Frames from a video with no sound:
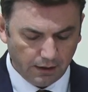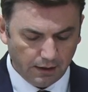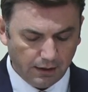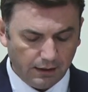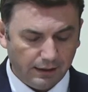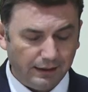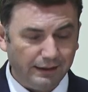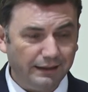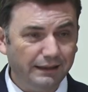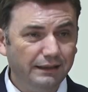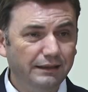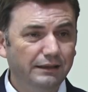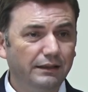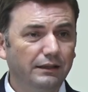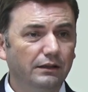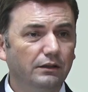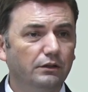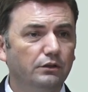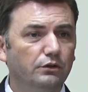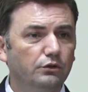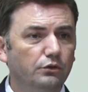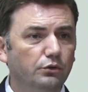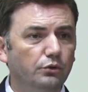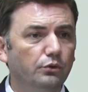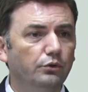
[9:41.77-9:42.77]
leading
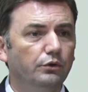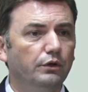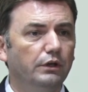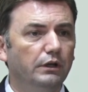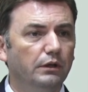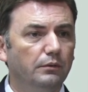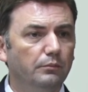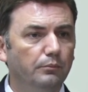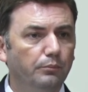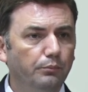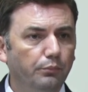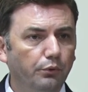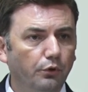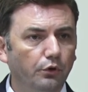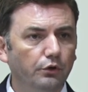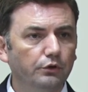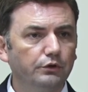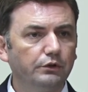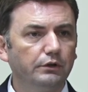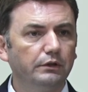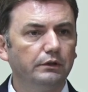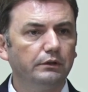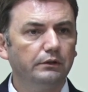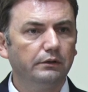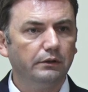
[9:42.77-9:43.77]
two
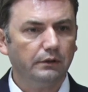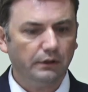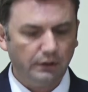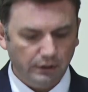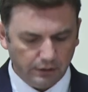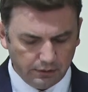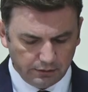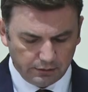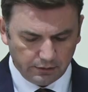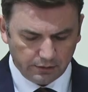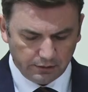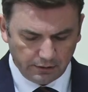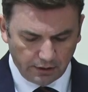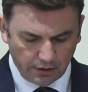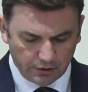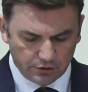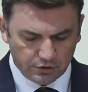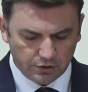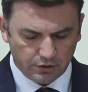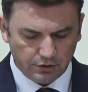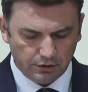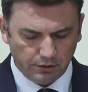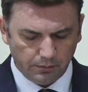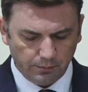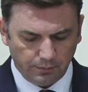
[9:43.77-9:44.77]
important
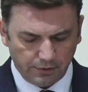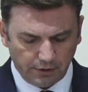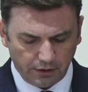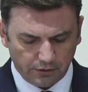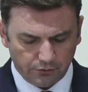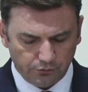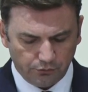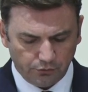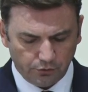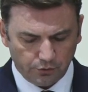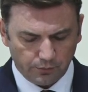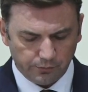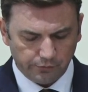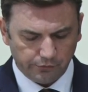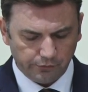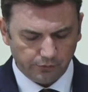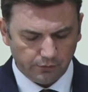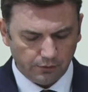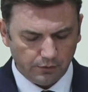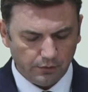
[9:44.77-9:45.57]
international platforms.